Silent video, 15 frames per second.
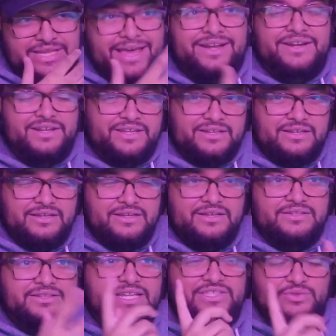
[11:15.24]
editing.
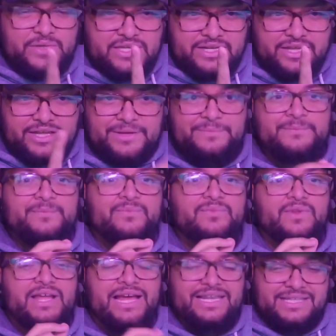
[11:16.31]
They tweeted it.
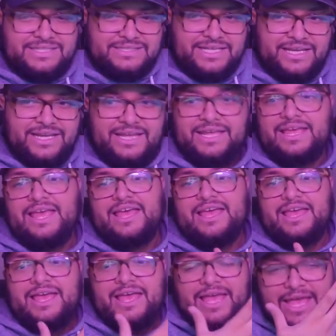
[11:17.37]
I looked at it,
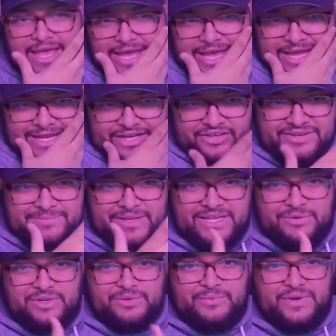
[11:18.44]
and I couldn't make
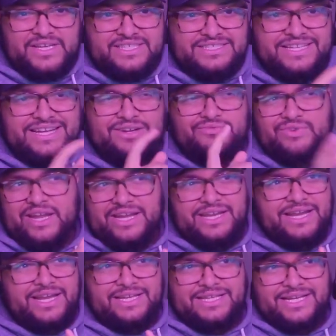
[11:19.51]
out what it was. Then I read it,
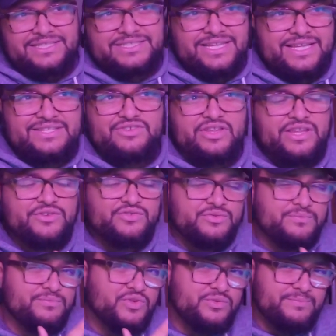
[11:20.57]
and I kind of just like saw that it was
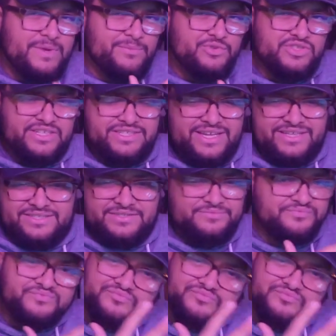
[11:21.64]
mu my music taste.